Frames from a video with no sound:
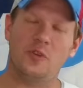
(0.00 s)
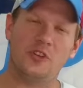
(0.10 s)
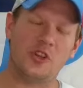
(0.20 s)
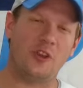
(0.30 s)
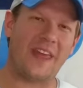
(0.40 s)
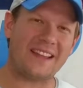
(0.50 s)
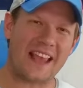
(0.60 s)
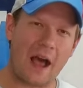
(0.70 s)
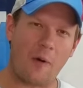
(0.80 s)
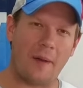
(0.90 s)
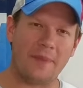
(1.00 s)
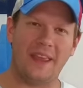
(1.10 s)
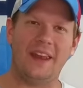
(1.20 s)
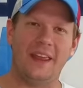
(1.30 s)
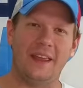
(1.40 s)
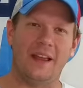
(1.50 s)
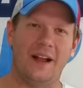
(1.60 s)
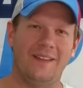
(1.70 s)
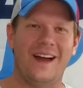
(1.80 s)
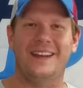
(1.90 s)
want to show you that's how I'm getting
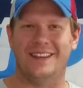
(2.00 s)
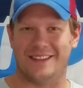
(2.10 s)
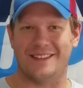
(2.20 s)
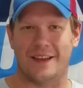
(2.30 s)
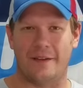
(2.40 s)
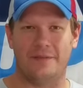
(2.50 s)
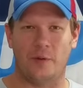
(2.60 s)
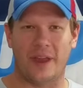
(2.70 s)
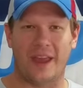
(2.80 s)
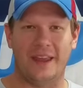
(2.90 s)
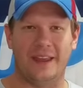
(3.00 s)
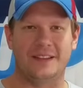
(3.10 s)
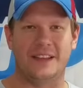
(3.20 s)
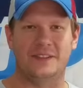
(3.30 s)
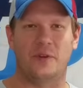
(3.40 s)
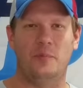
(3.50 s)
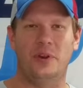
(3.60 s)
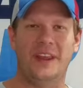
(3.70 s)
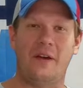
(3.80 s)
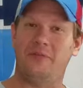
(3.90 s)
a lot of this stuff, okay? It's from
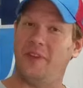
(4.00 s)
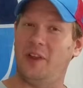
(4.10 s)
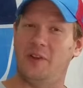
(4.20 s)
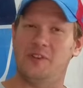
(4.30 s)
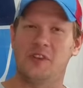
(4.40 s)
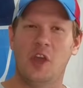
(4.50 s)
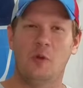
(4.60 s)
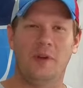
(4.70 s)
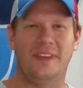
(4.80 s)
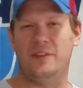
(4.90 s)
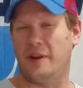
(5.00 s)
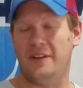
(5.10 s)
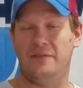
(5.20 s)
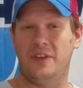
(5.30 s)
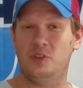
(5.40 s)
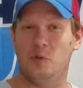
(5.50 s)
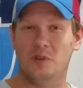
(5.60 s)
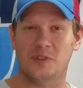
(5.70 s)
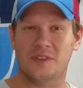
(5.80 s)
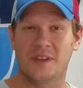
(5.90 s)
putting out feelers with either
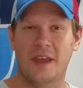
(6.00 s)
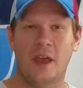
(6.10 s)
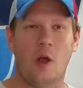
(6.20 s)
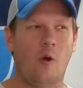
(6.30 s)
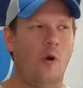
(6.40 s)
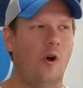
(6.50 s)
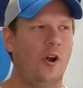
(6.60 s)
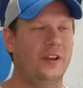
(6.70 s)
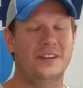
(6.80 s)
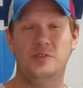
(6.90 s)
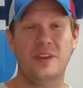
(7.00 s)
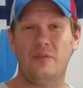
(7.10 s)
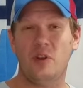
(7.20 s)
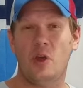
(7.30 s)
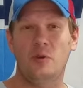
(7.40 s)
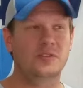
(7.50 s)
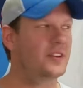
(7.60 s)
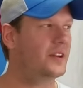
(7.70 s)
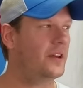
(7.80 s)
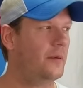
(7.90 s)
individuals or, because you never know who's
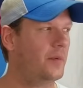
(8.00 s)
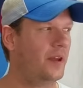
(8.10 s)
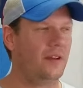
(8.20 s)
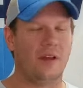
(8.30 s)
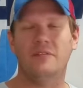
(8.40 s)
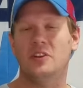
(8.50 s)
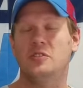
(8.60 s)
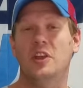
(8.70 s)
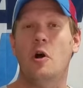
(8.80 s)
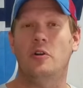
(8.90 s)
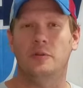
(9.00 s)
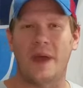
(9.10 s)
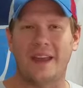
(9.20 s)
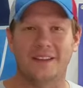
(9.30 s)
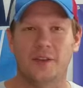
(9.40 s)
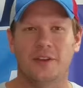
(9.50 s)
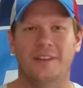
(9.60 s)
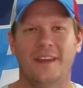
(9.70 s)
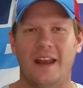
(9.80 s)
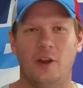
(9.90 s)
going to end up eventually calling you back and telling you
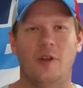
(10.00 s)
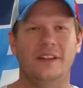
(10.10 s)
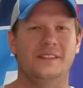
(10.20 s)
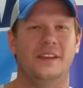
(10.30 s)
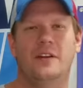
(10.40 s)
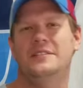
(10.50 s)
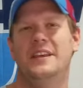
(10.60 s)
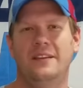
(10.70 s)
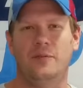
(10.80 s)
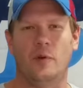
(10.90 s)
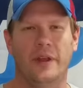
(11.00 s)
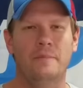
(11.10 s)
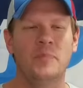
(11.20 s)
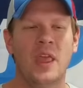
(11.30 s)
they got a great CRT for you.